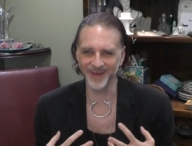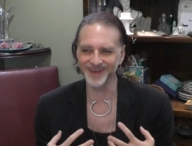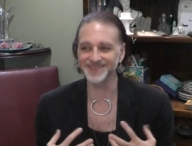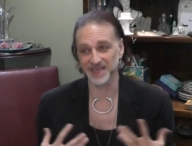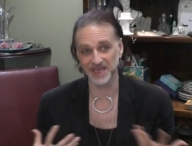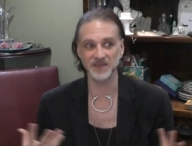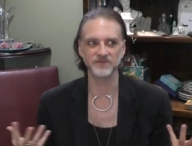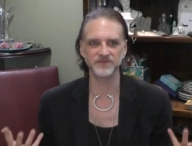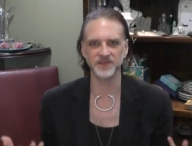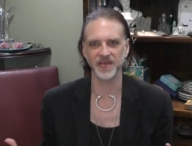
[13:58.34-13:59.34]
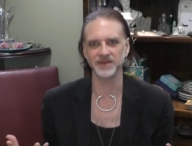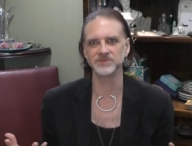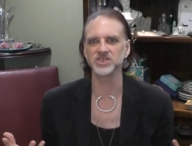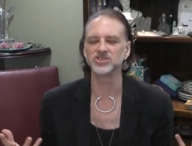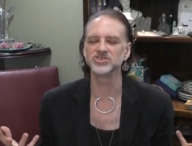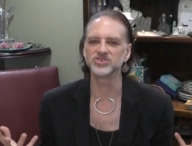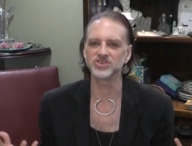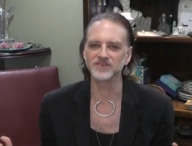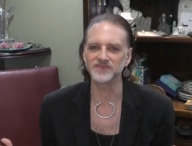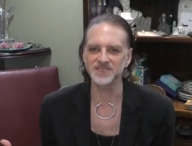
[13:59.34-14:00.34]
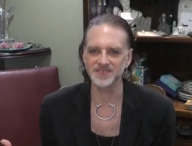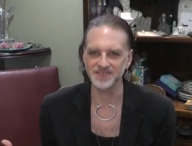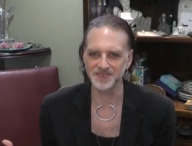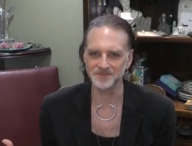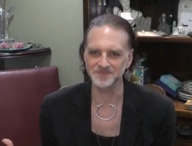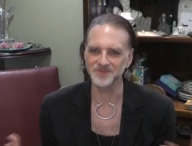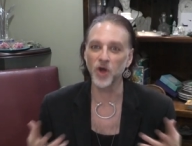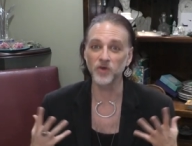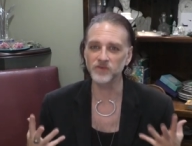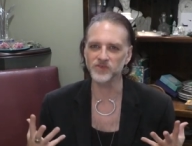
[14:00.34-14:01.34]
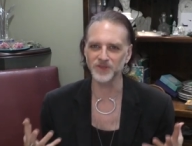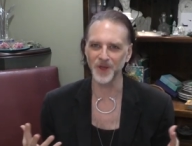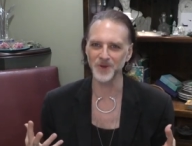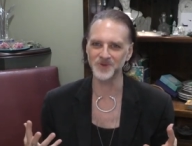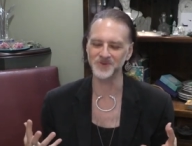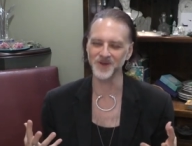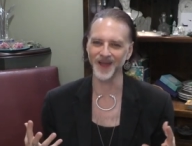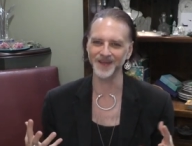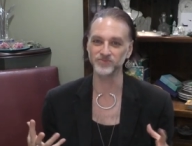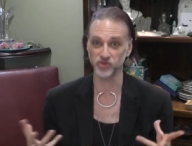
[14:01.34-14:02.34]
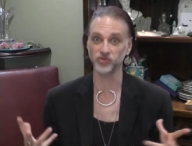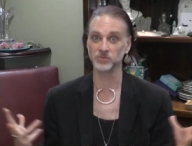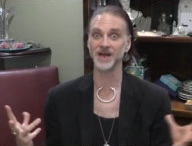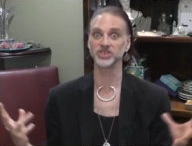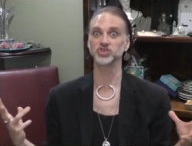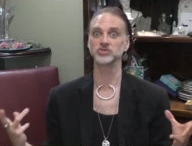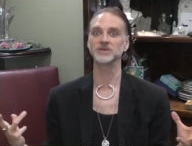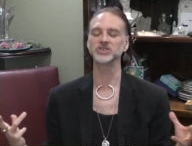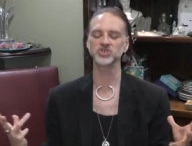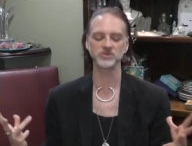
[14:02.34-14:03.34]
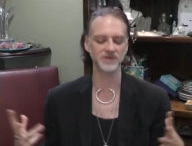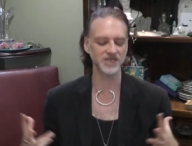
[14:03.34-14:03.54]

right? It's like an inflamed nervous system overload, right? Too much, too much, too